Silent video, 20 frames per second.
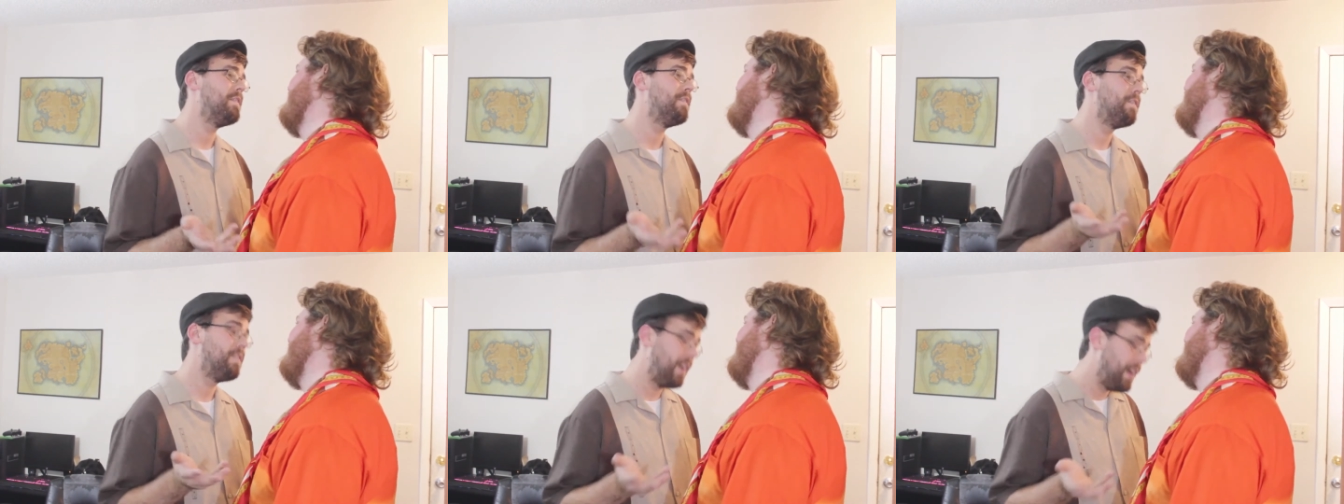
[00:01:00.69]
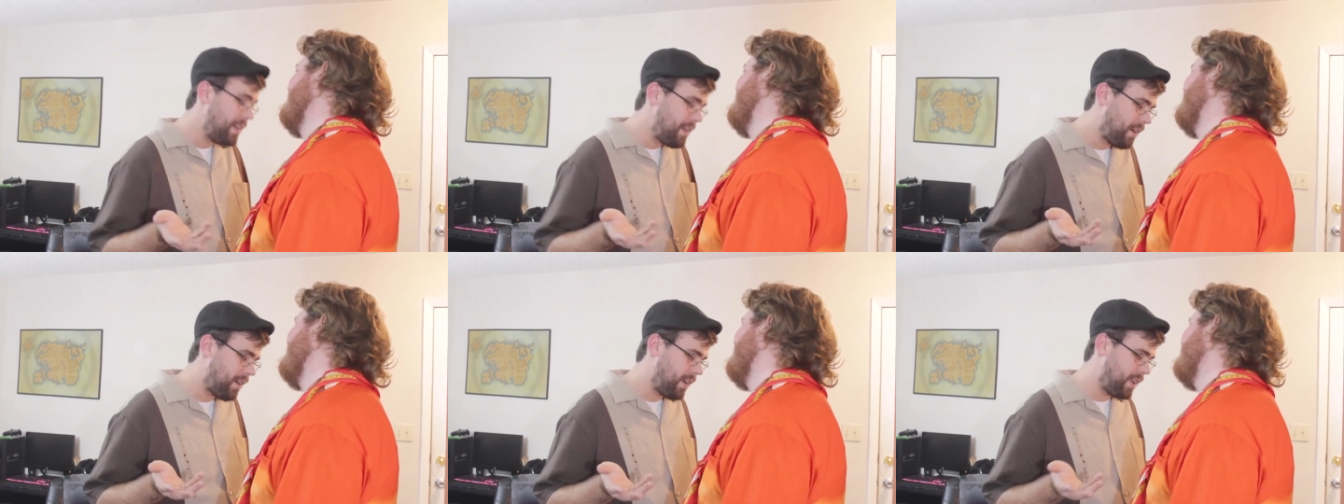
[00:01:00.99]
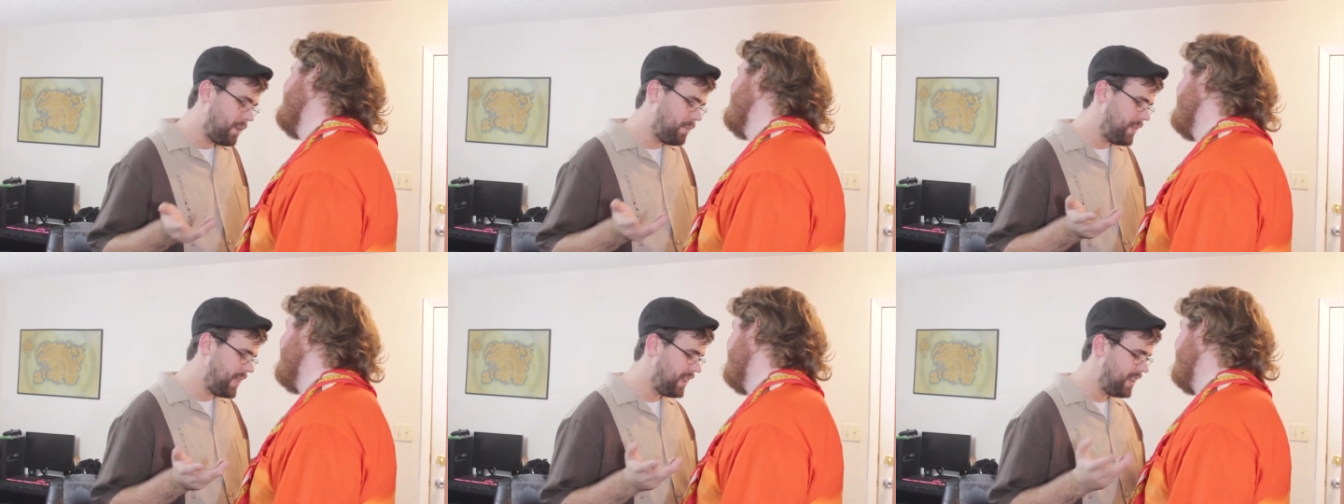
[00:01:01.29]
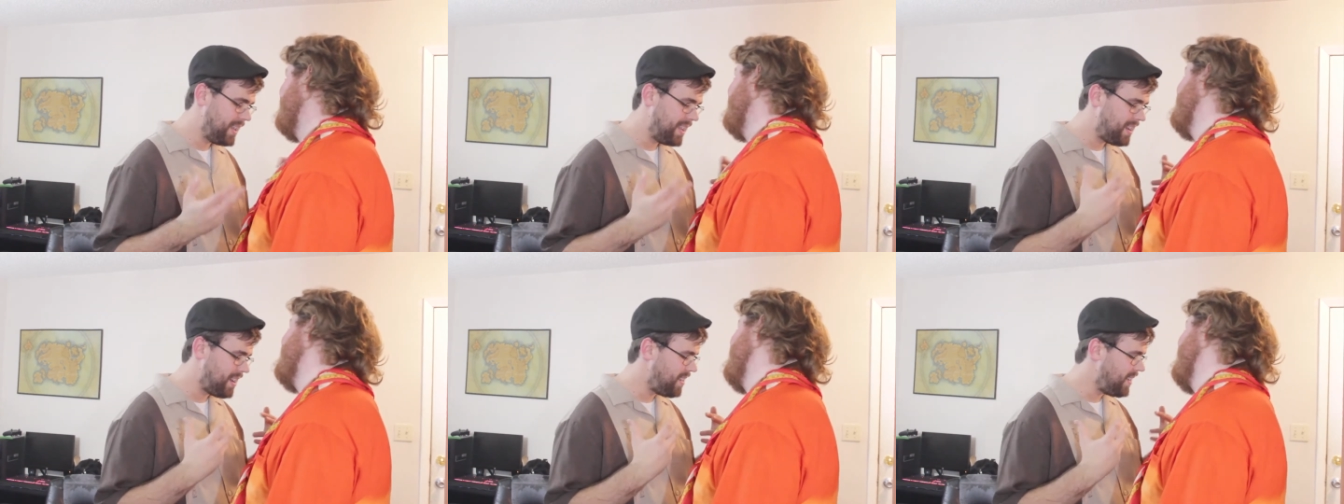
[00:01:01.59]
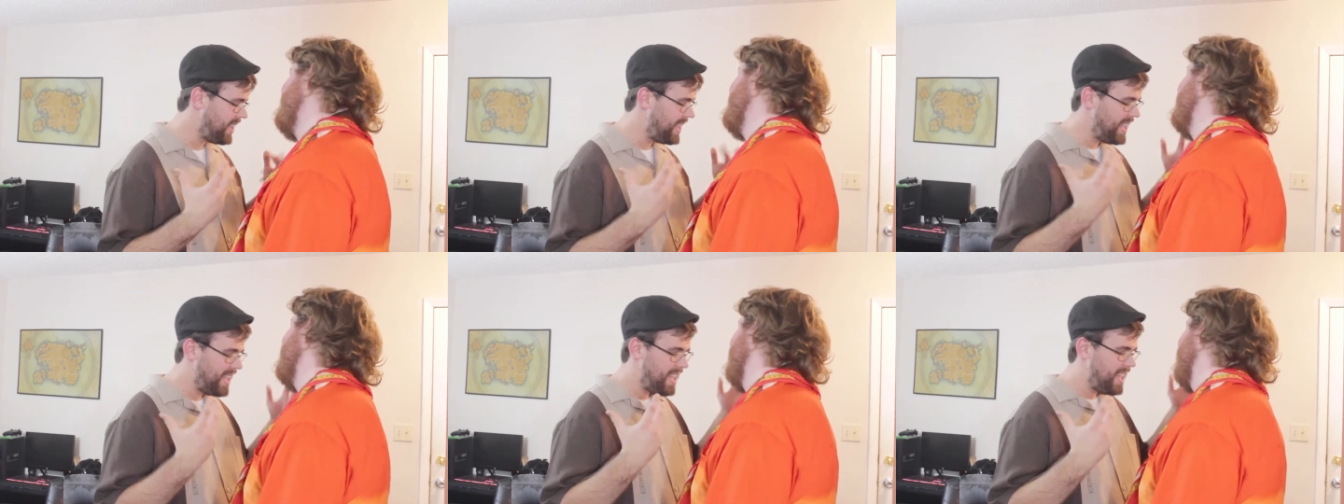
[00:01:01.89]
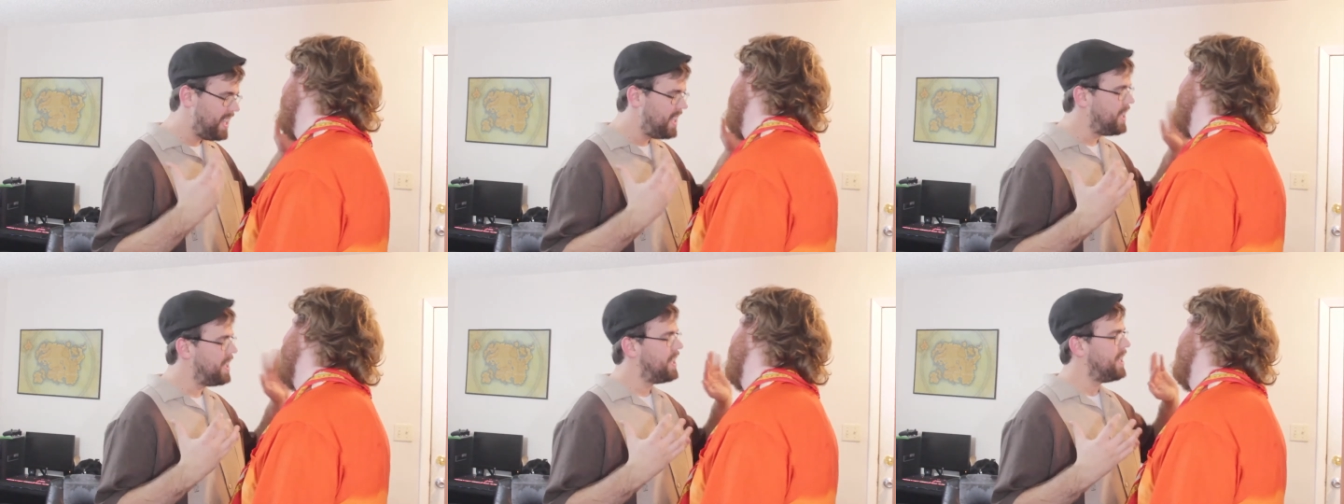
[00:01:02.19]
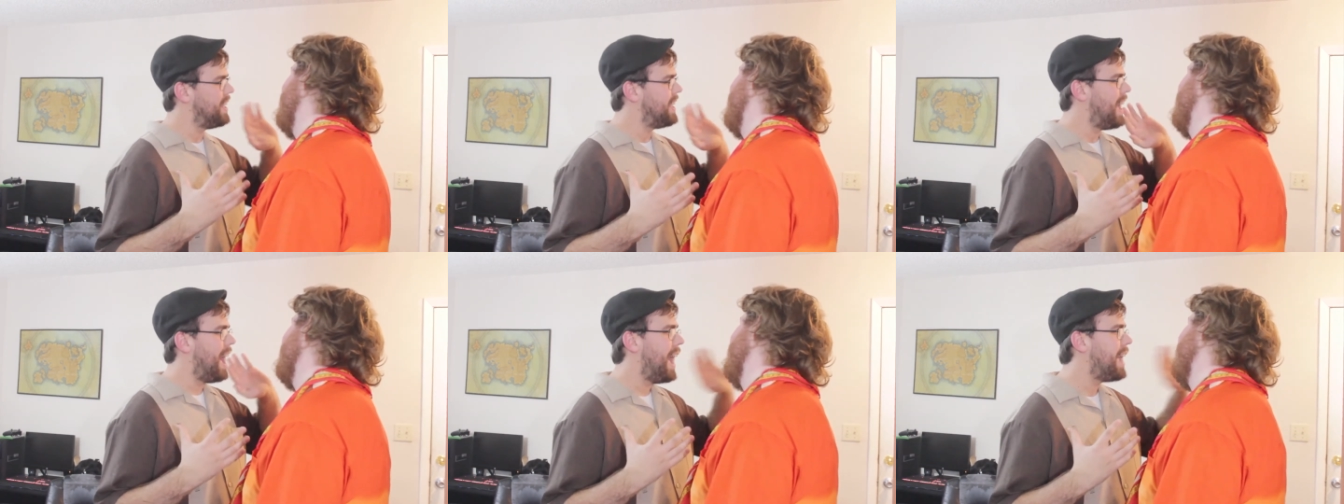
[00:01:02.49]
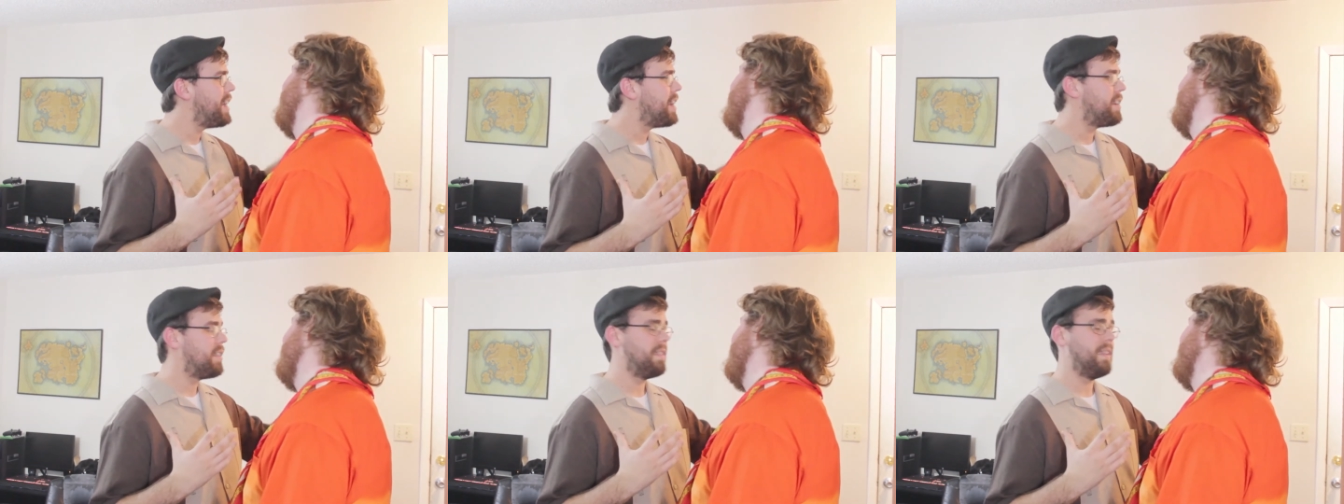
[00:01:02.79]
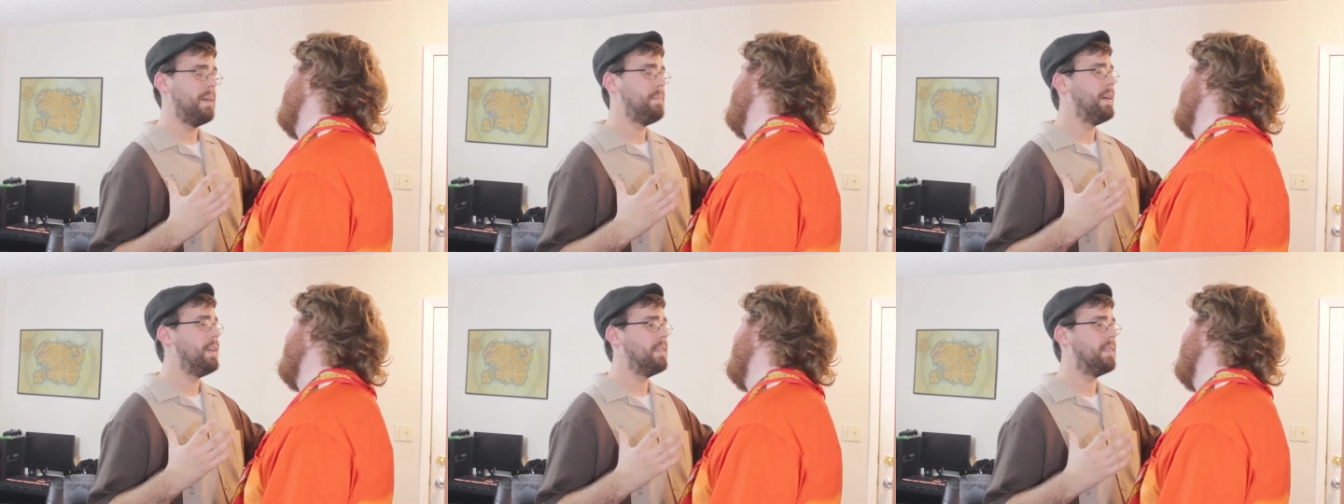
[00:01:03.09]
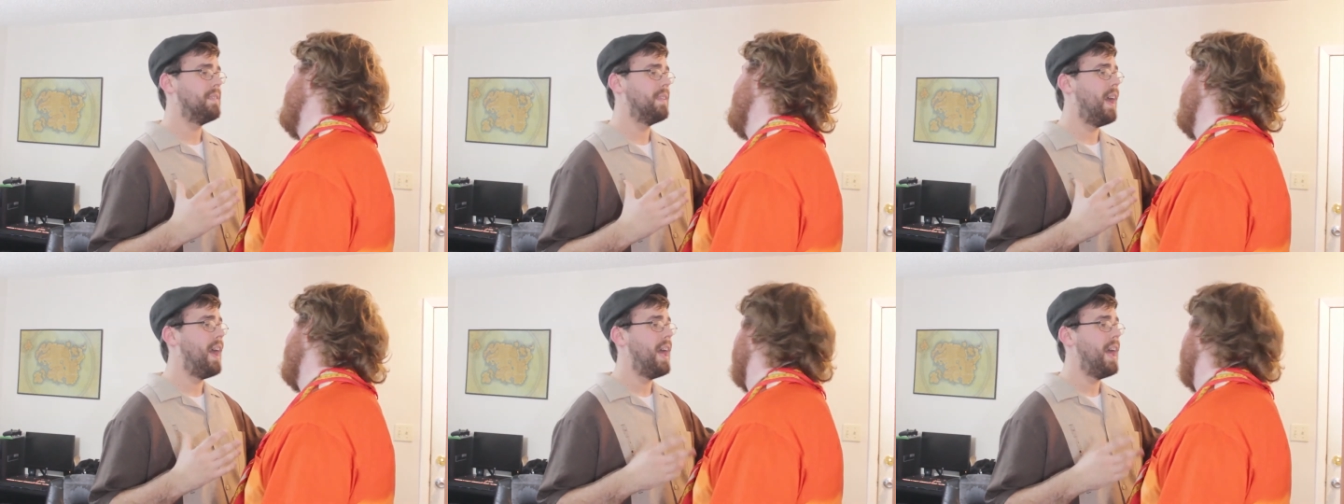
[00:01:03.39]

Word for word: it'll be fun argument. You know, I could step